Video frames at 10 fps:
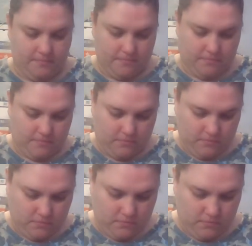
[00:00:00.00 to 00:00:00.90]

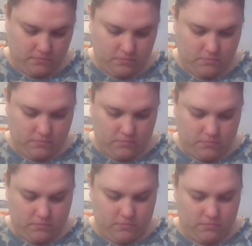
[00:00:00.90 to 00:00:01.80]

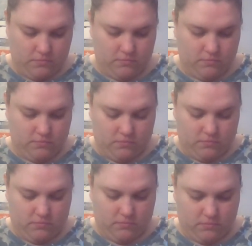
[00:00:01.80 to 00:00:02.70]

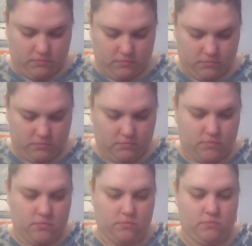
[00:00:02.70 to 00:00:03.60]

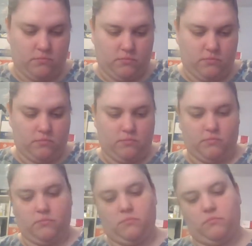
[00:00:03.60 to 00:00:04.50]

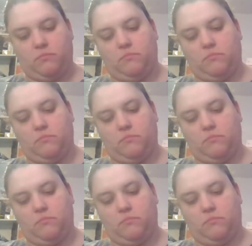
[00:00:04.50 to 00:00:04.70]
No one is speaking in this clip.